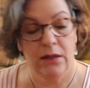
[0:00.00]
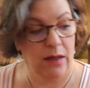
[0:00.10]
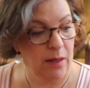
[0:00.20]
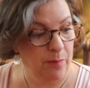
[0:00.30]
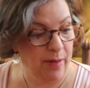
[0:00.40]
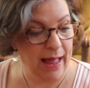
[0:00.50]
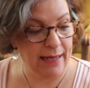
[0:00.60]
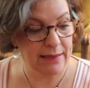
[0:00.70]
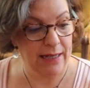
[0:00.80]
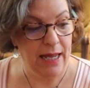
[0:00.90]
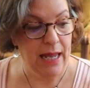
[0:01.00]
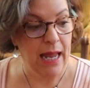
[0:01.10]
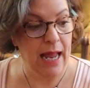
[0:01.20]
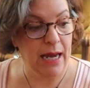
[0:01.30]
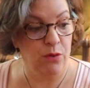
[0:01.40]
compact,
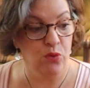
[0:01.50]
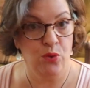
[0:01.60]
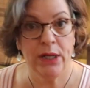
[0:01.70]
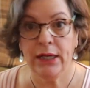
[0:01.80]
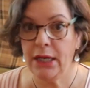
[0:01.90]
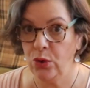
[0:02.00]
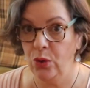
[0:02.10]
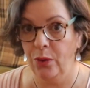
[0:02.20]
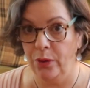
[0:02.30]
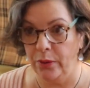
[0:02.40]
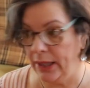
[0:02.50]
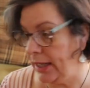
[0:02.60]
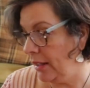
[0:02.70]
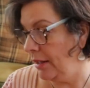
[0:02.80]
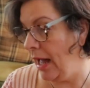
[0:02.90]
and really cool
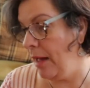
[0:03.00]
looking.